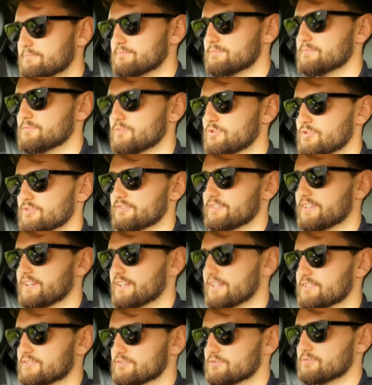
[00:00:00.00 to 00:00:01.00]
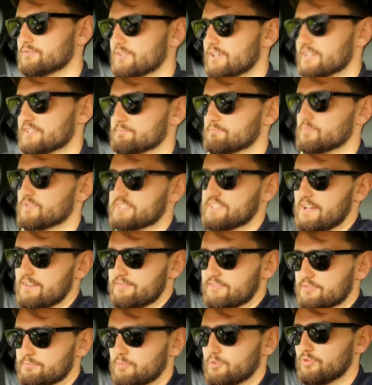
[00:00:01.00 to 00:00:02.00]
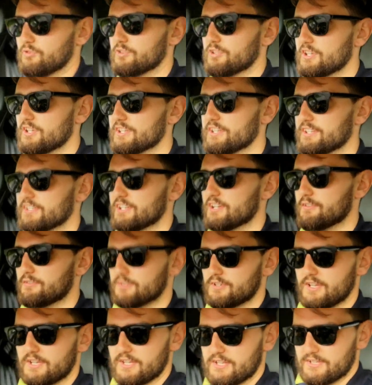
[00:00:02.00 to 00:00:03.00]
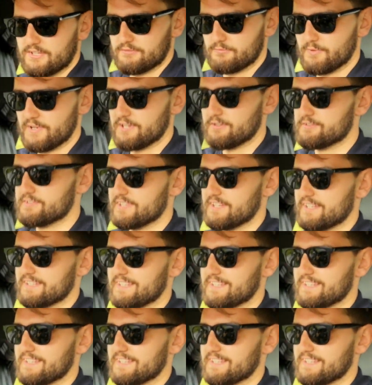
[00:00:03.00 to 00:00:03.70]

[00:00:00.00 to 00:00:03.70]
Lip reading: more of a tourer. It's comfortable, you know. Where you sit in